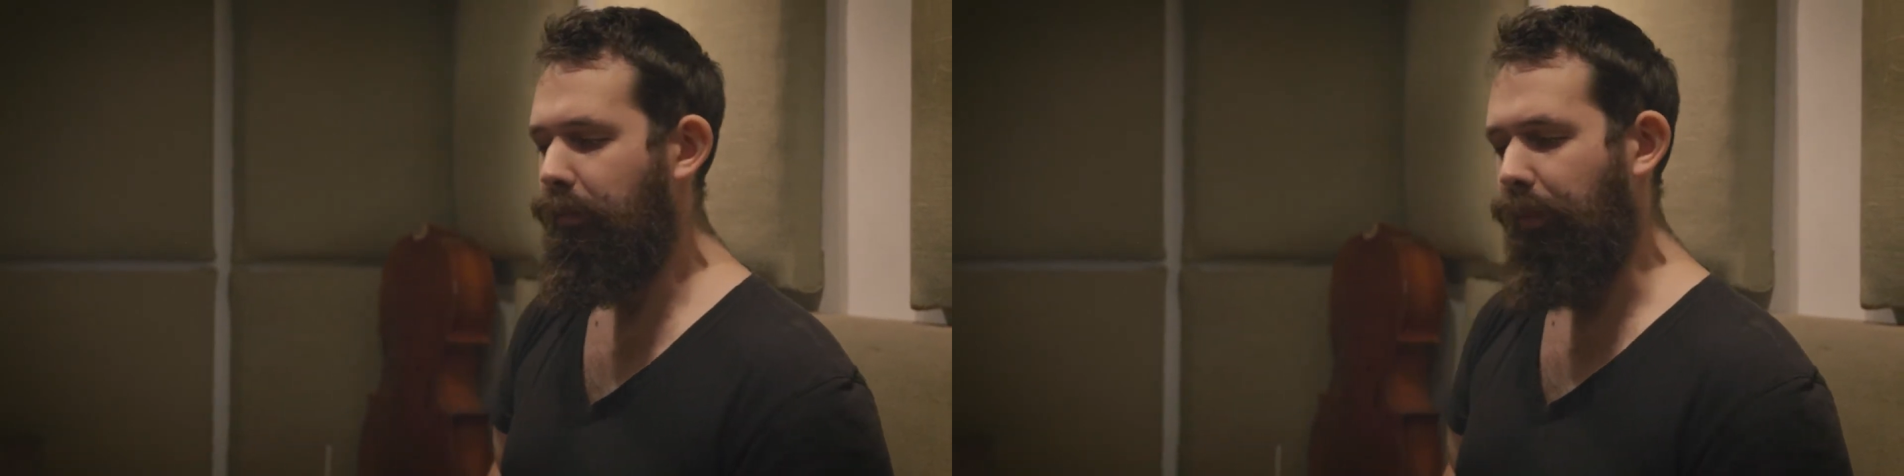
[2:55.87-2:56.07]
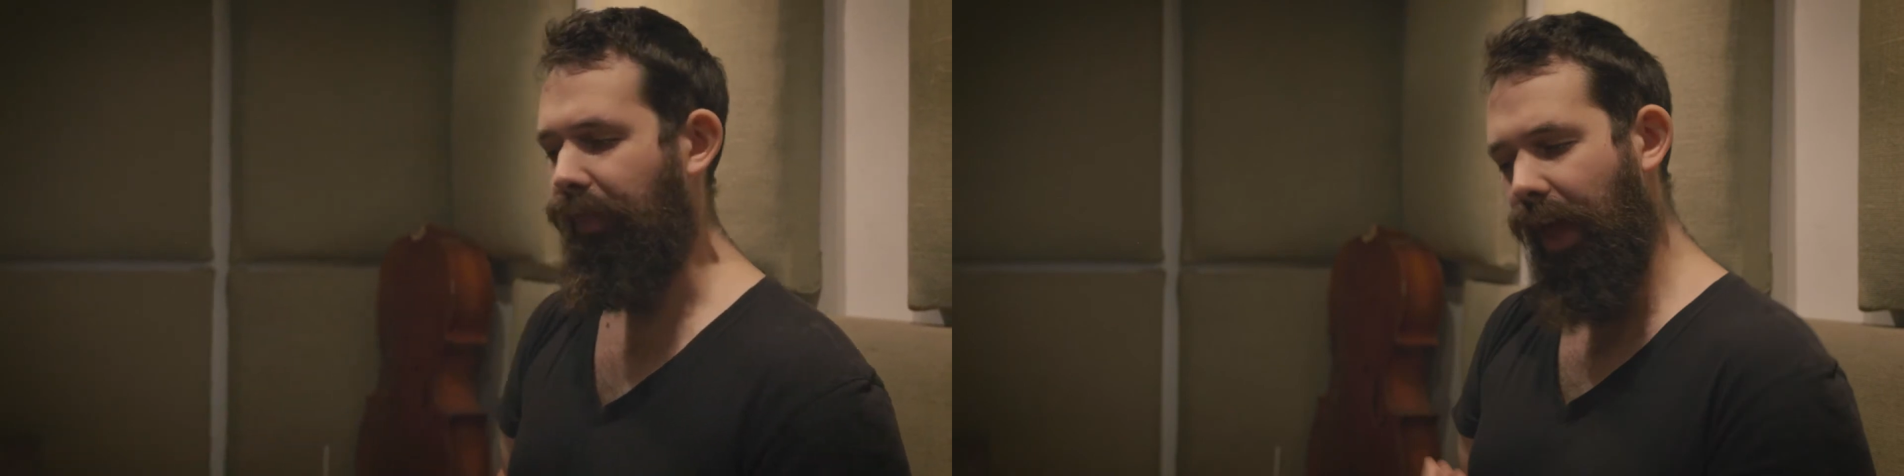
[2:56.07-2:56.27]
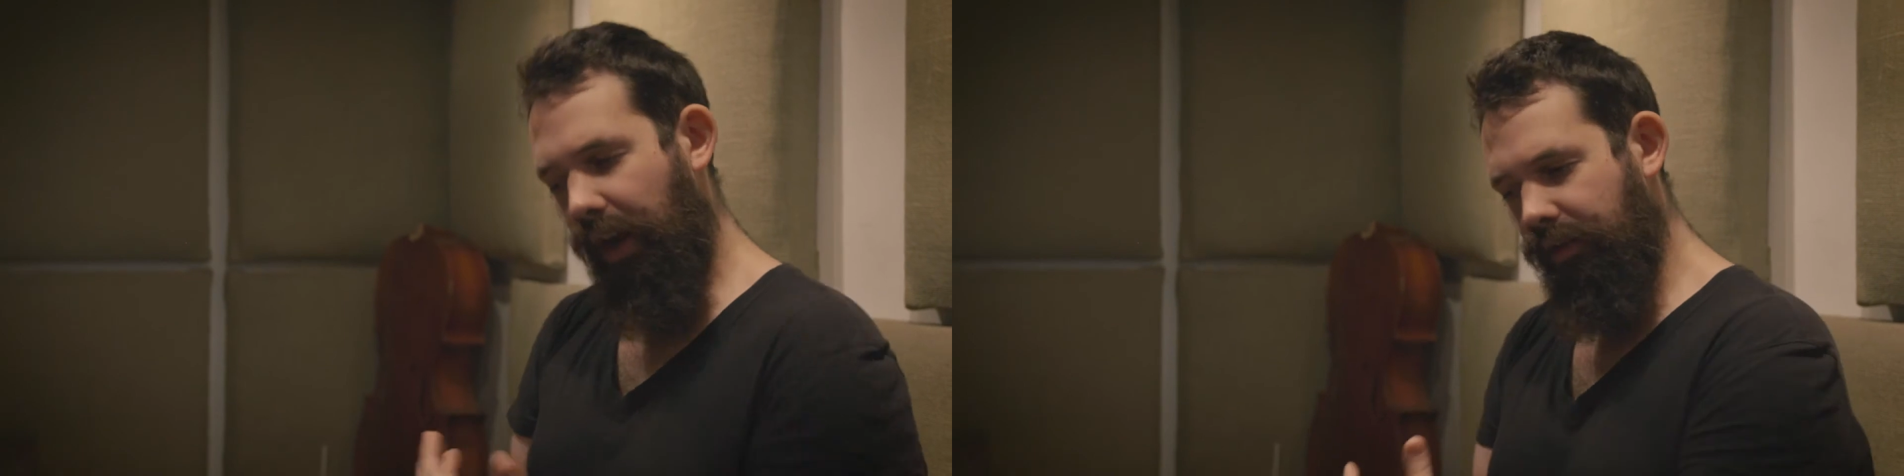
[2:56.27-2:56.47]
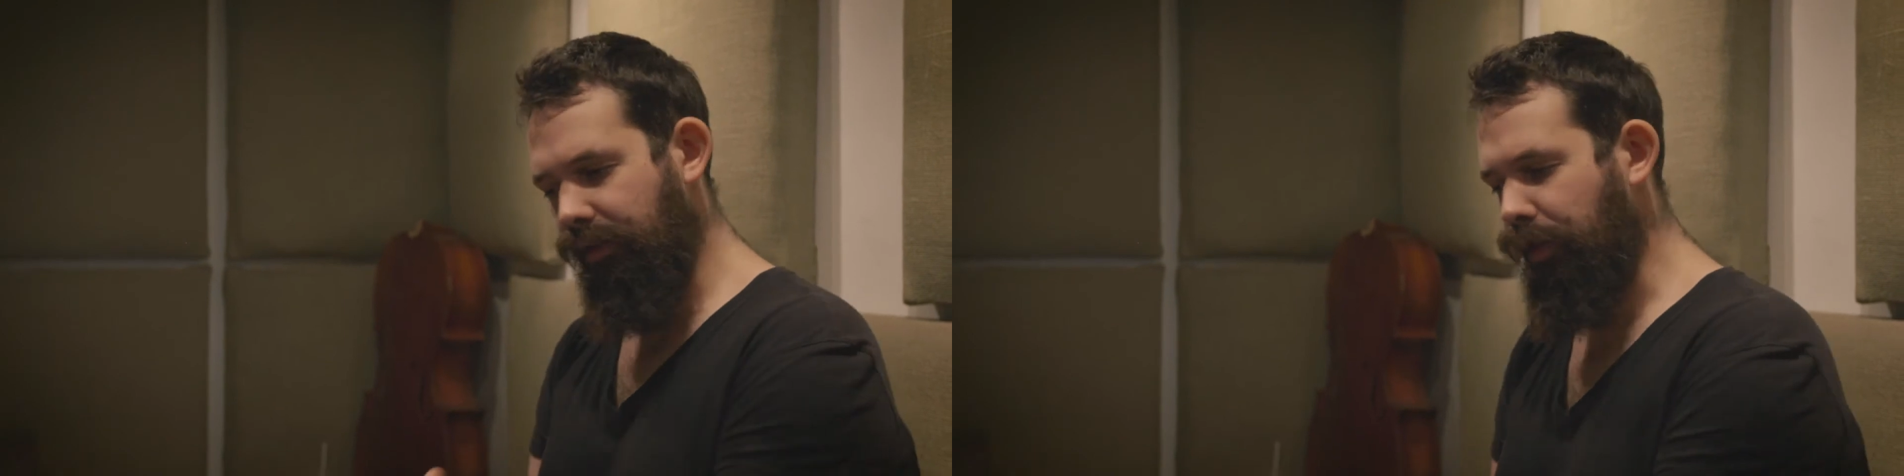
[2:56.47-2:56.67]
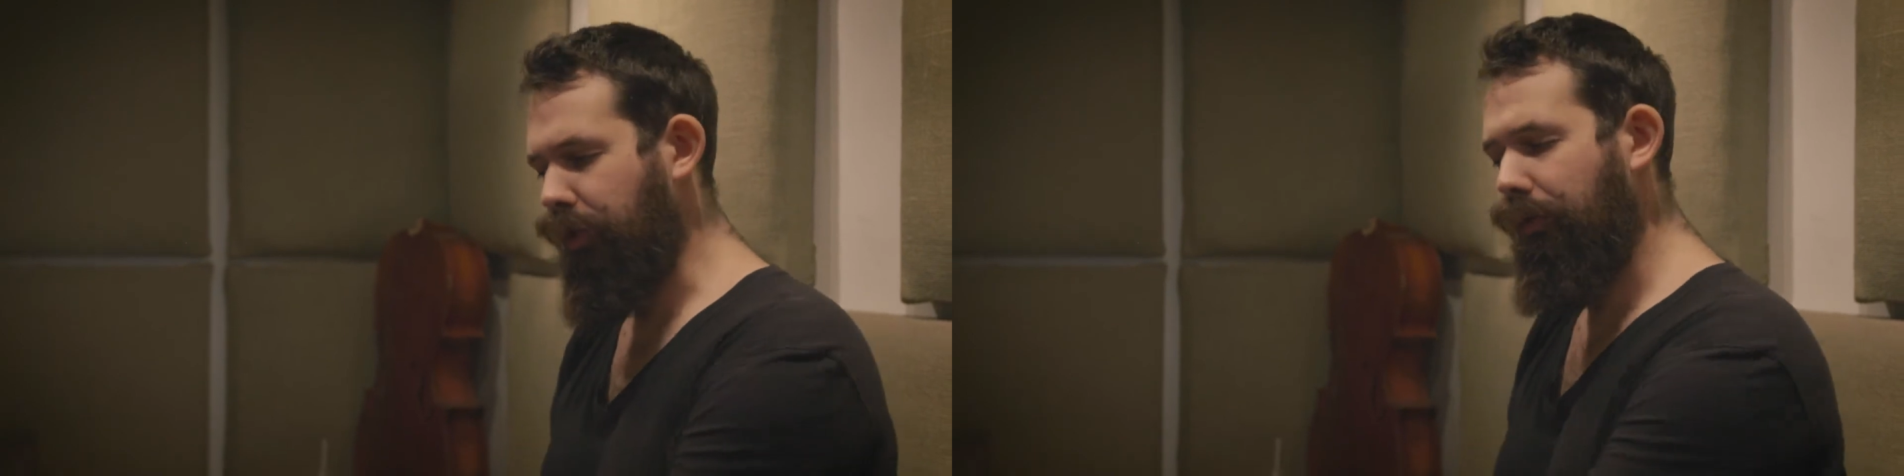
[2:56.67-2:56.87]
But then
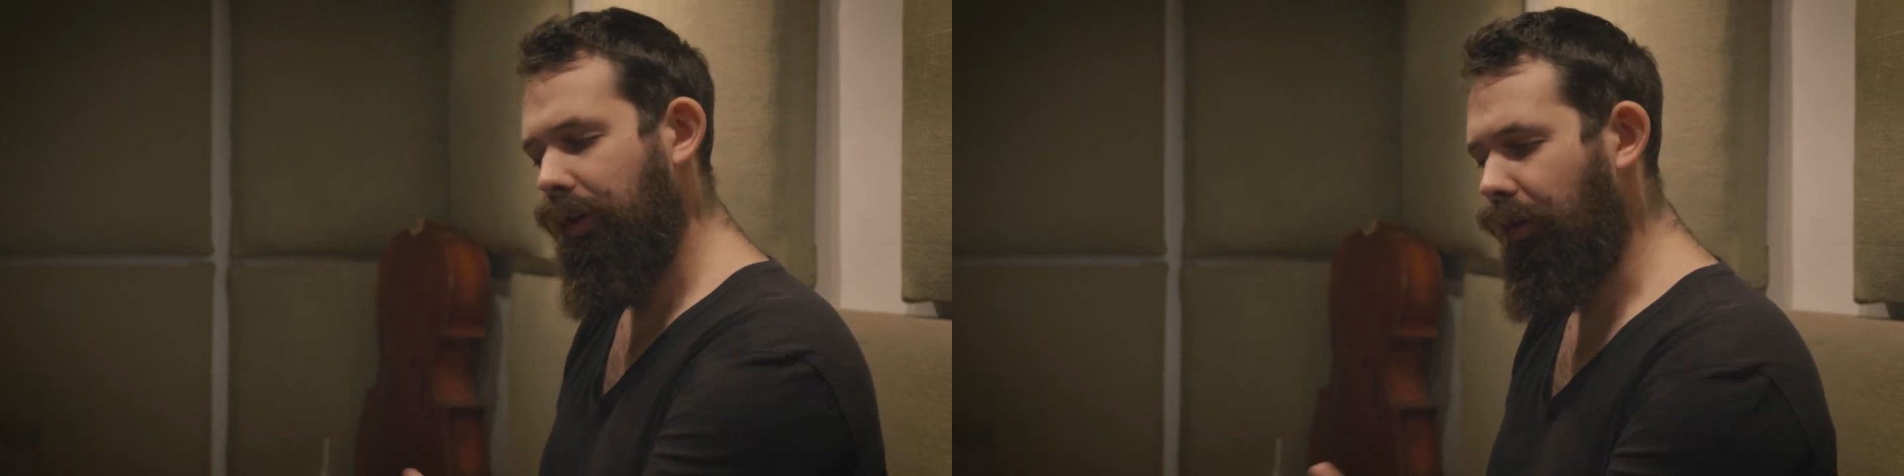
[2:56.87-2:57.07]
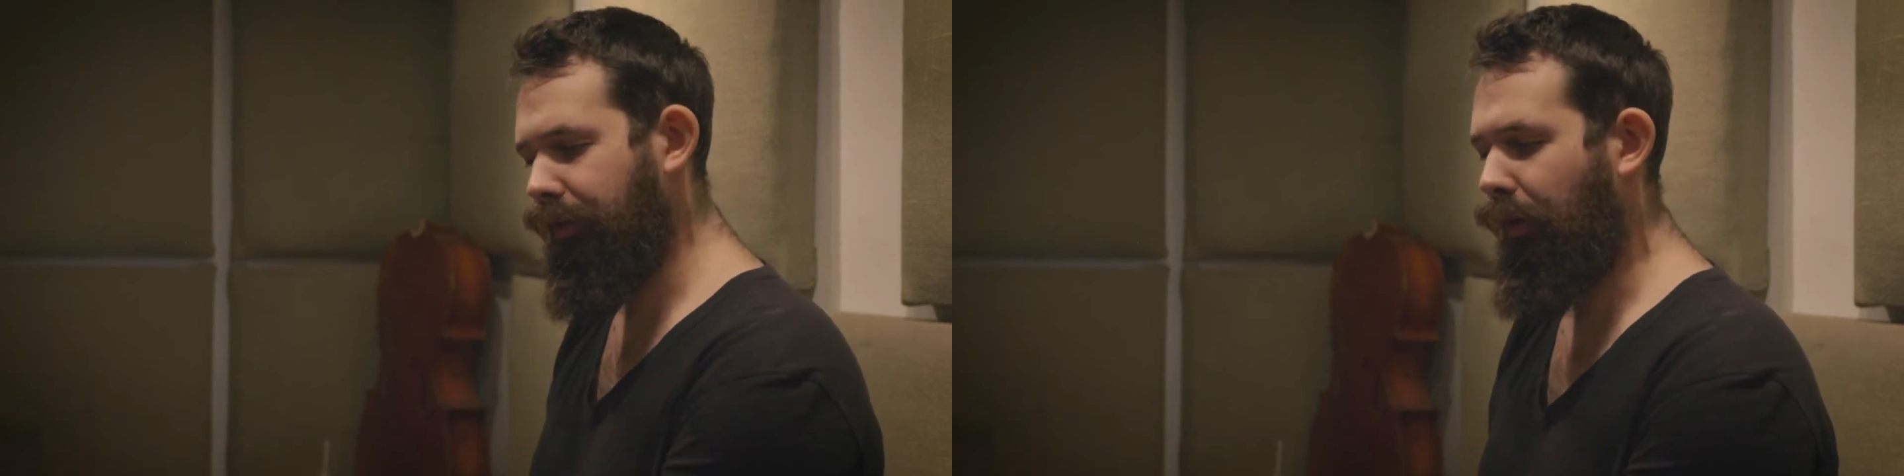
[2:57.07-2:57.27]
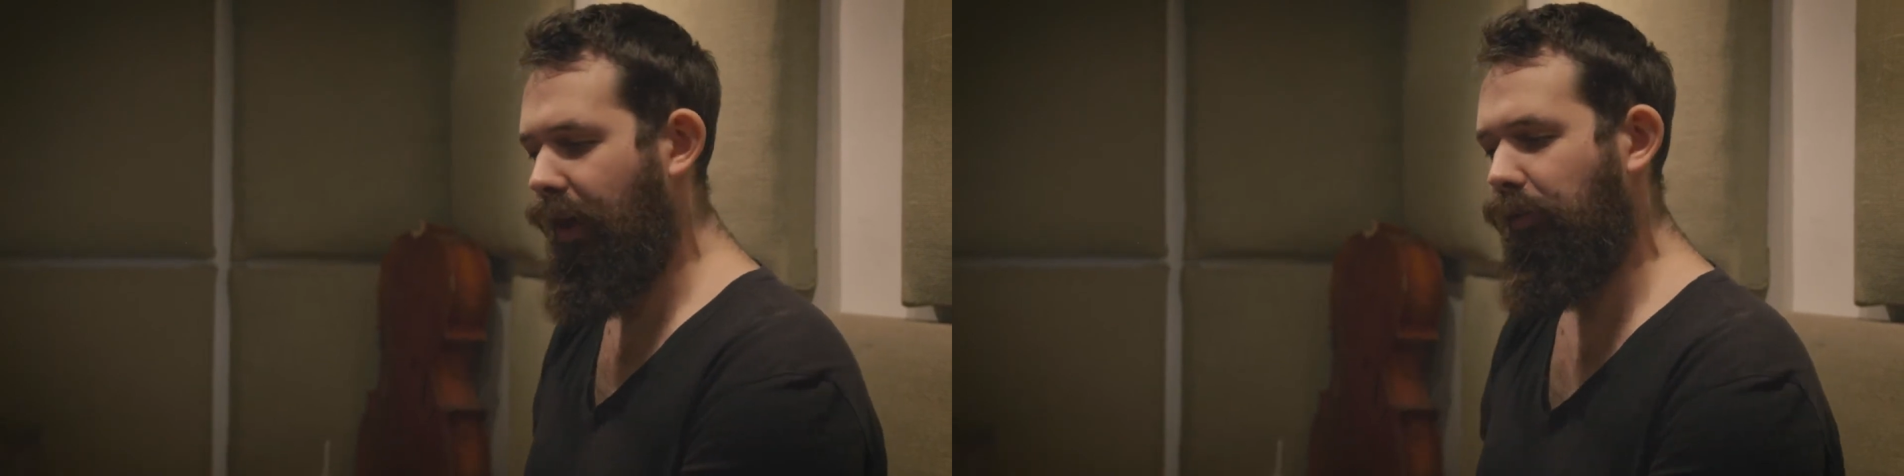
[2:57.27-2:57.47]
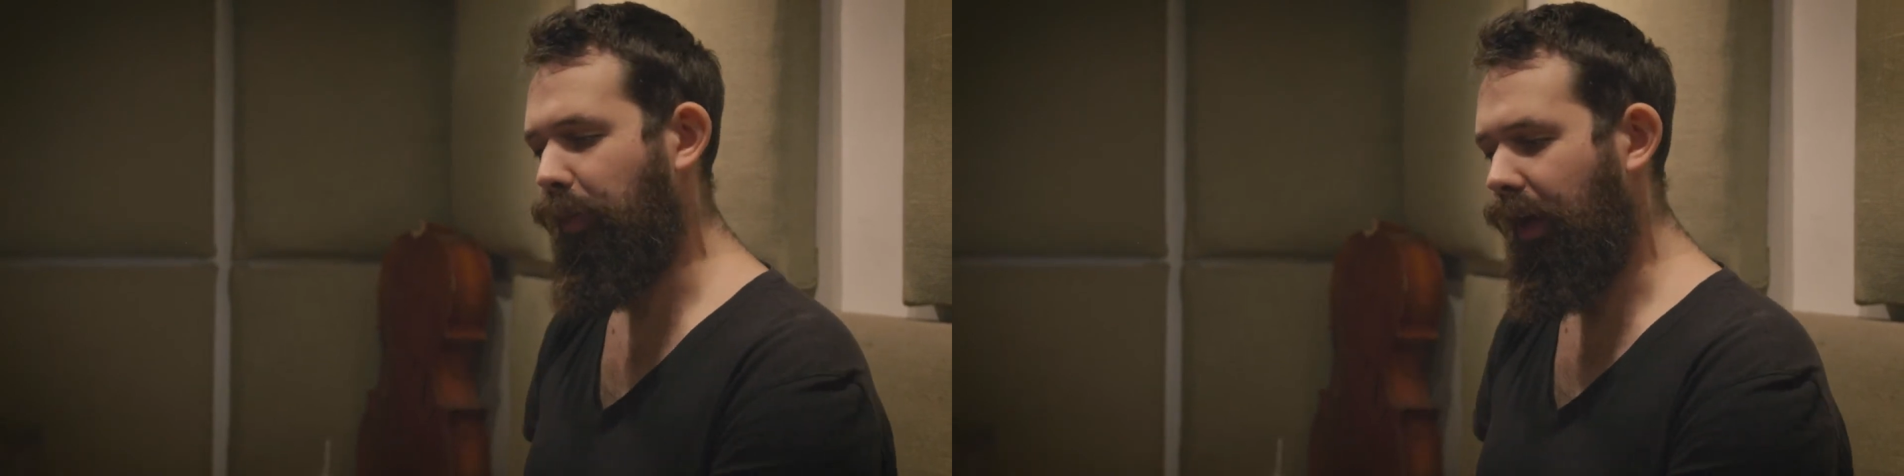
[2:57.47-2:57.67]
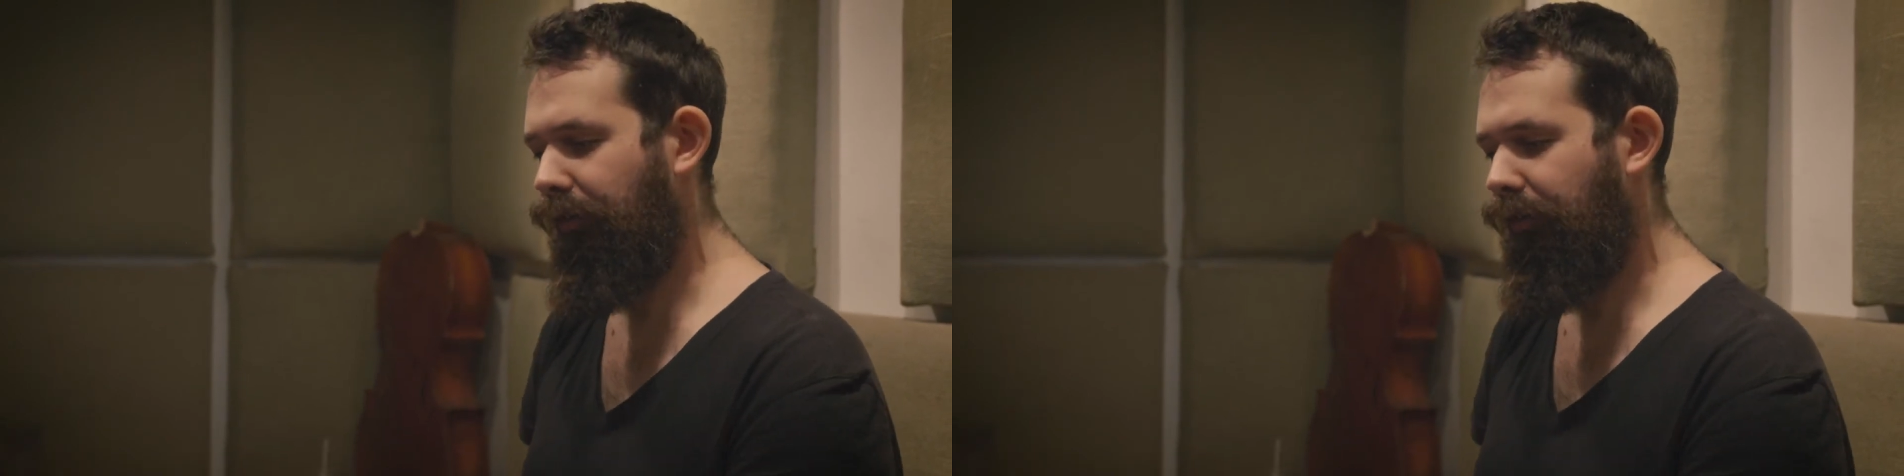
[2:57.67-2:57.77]
the shoe can also have a big